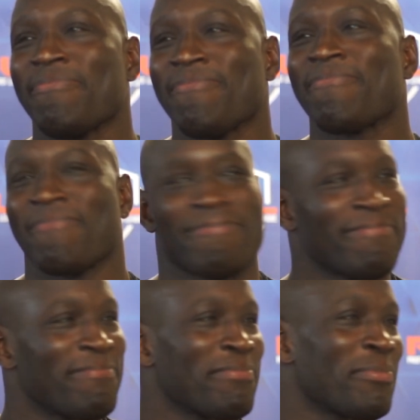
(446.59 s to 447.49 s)
We had another
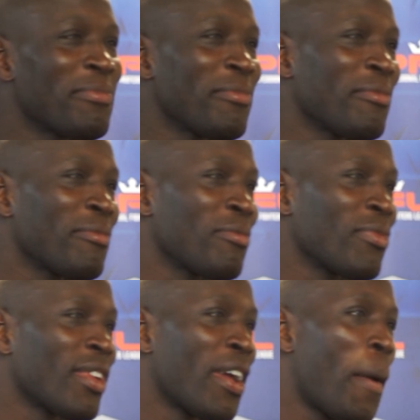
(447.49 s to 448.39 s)
fighter in here
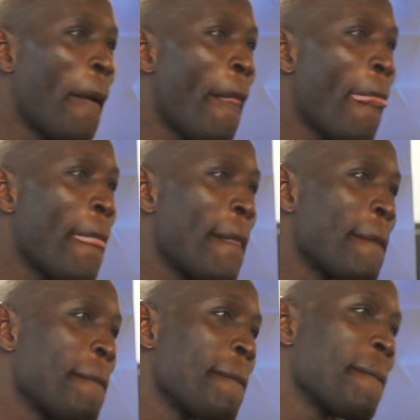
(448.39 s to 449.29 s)
that they're going from
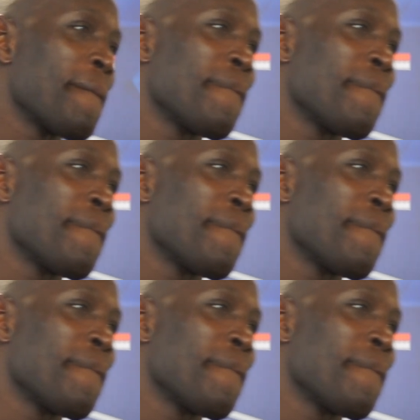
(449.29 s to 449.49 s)
145